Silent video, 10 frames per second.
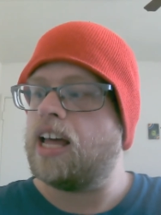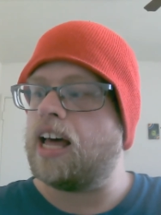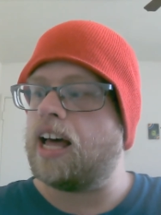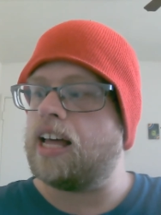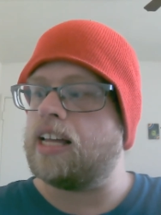
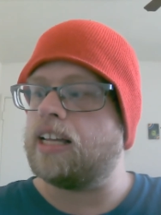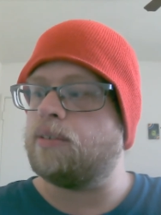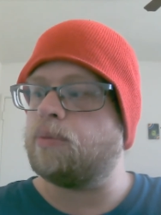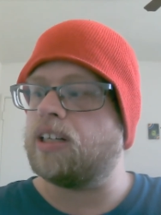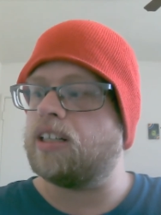
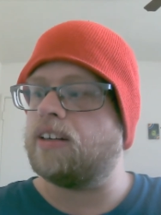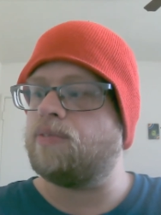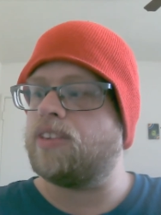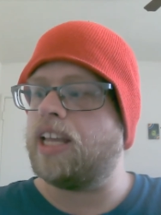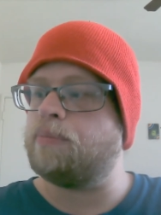uh,
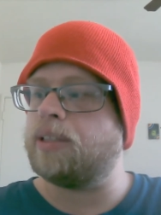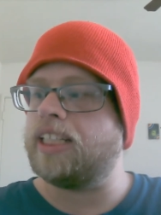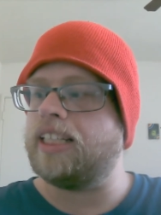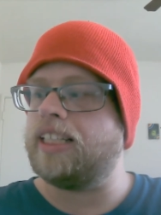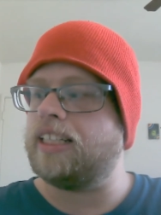where
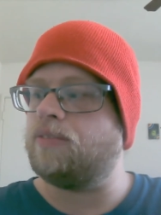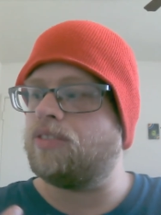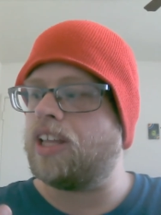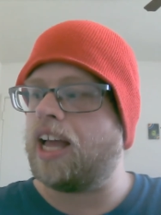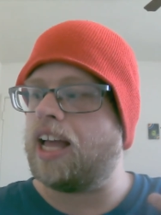Emily
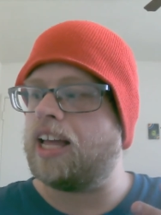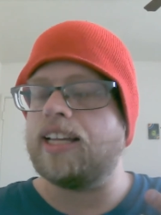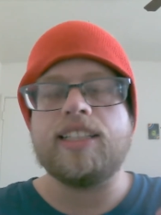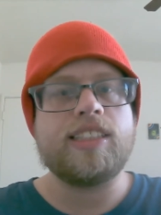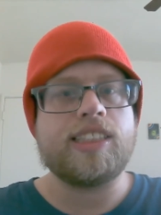
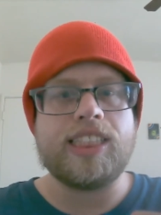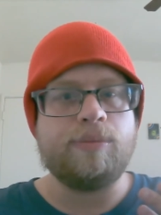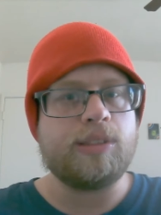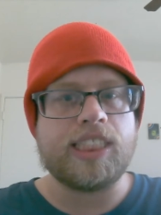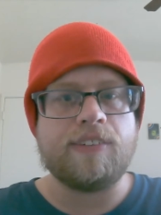uh,
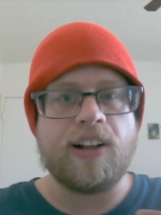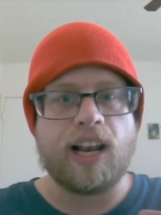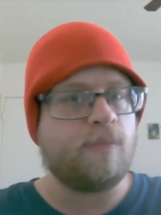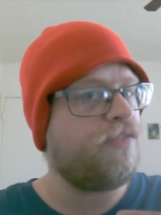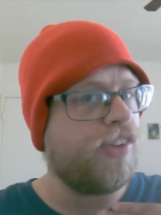seems to
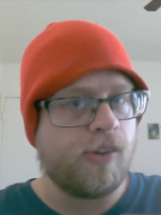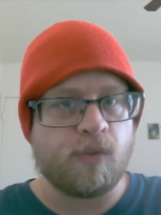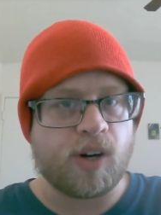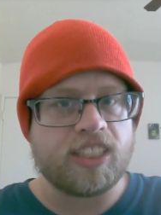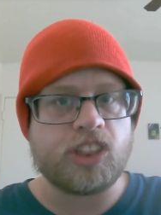develop few
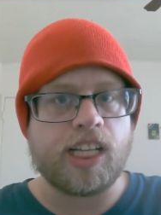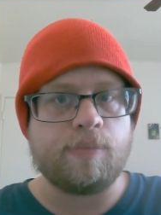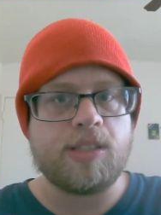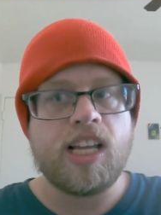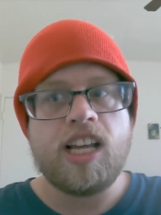
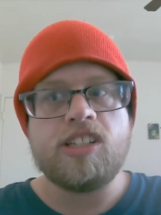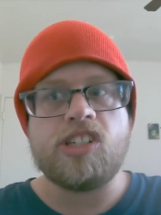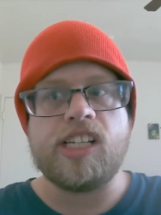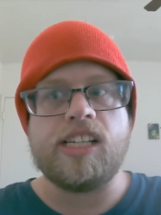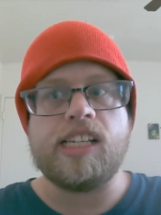friendships.
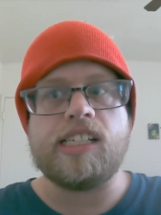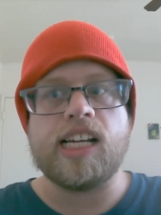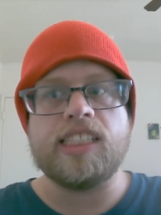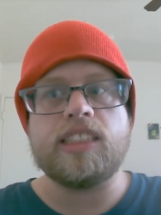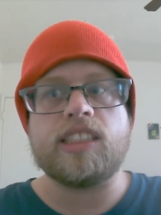She
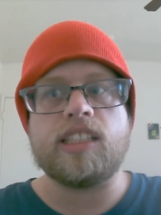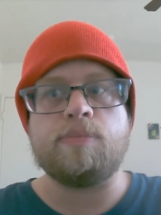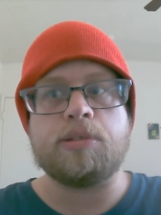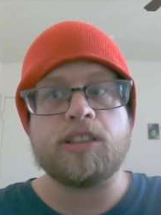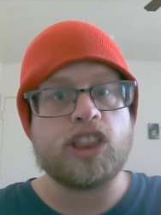does
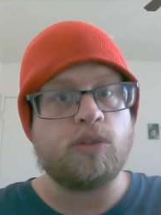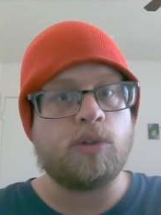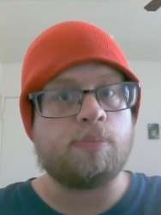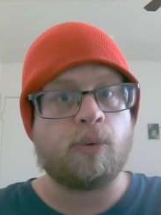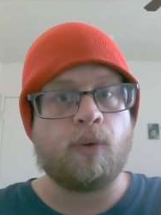
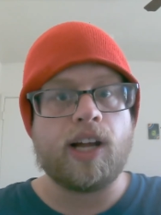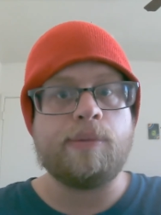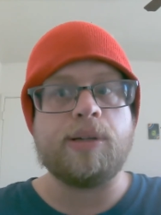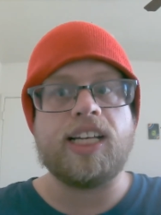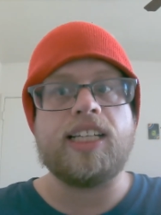pursue a
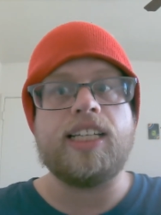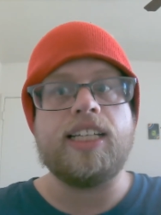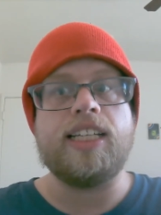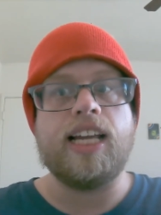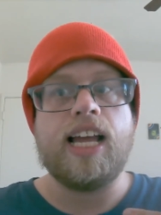boy, but
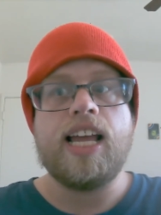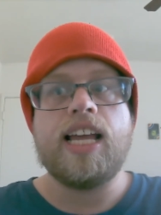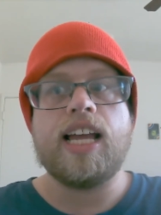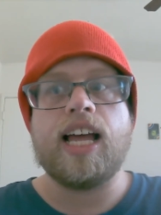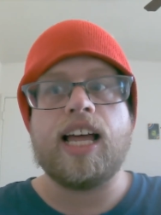he.
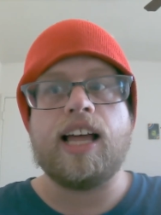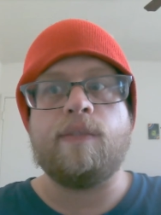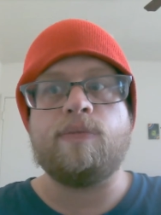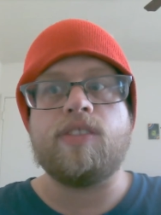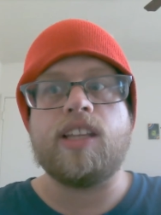
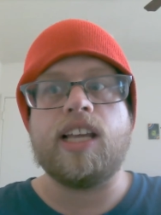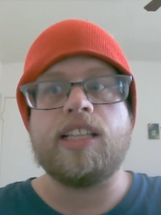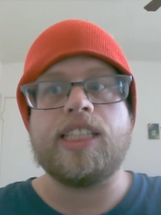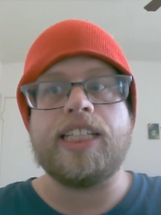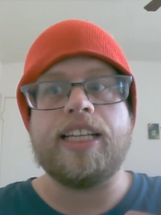Um,
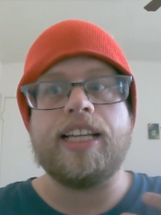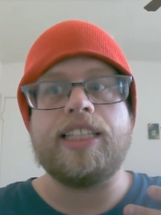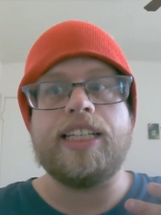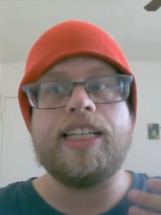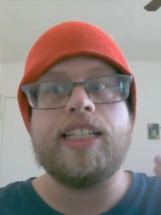the,
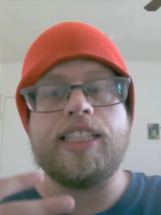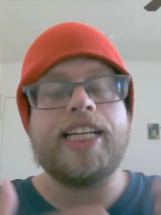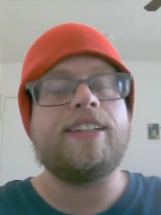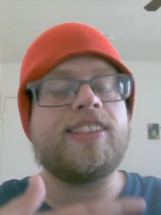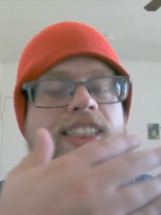the, he
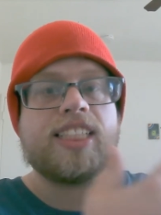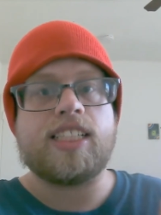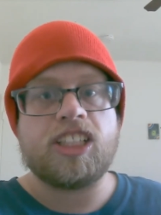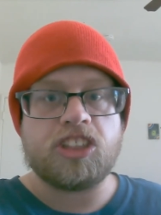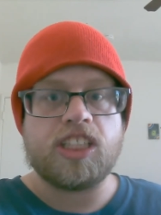gives his
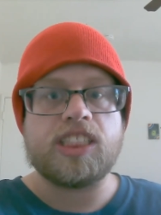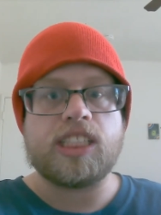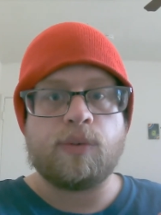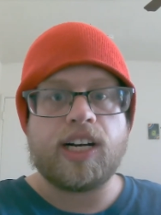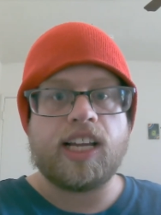attention to
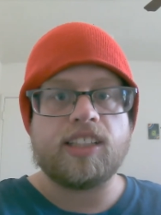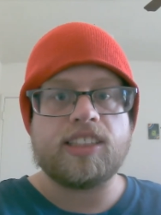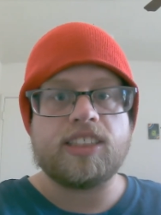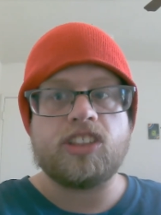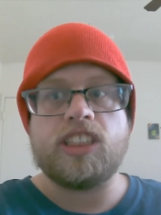someone
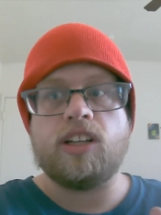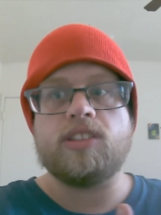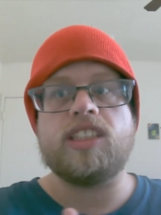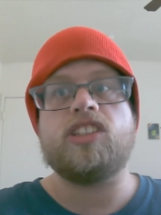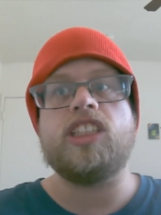else and she
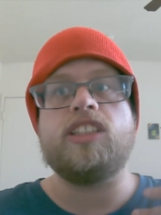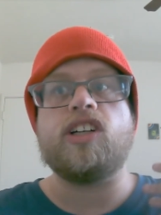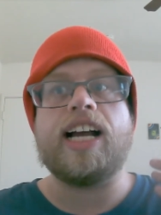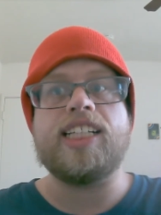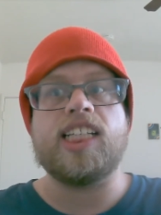notes that she
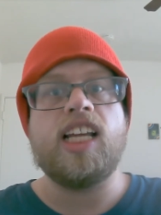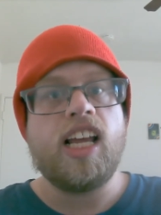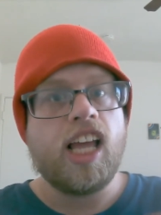tried to